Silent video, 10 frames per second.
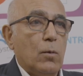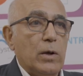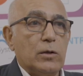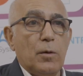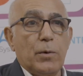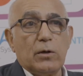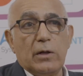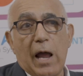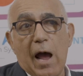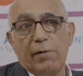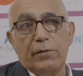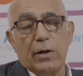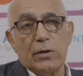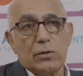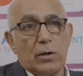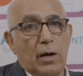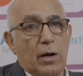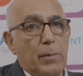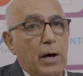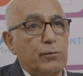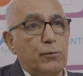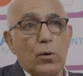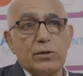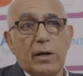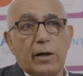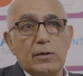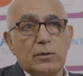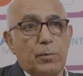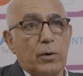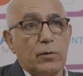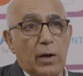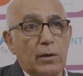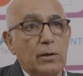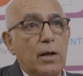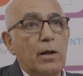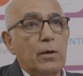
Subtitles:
We typically average about 4 seconds per reel